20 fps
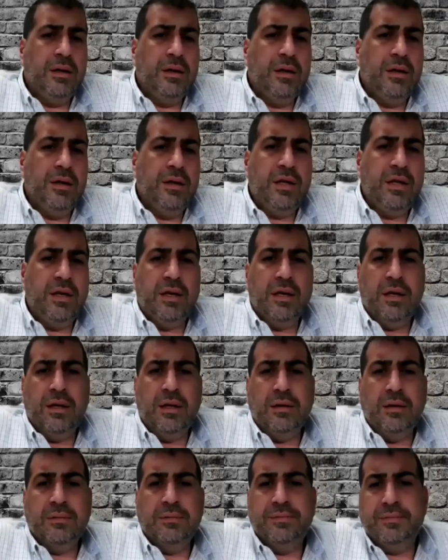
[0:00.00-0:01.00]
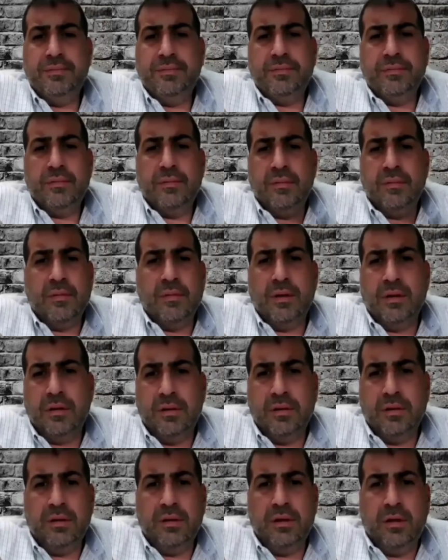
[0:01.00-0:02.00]
the
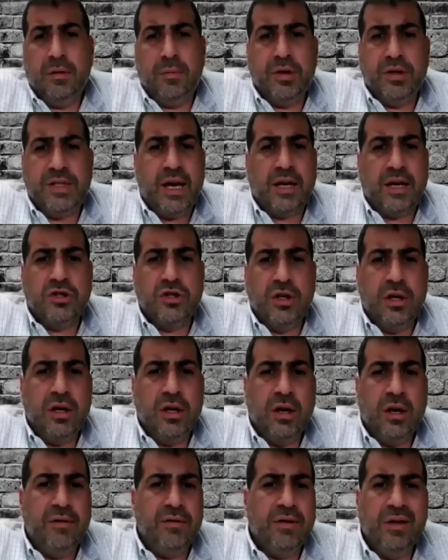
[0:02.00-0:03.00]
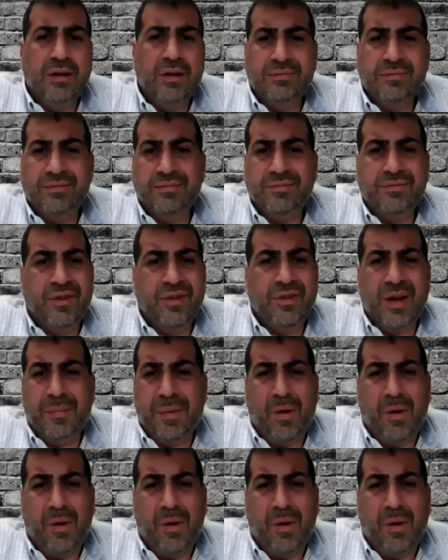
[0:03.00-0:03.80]
protection and everything. Forget about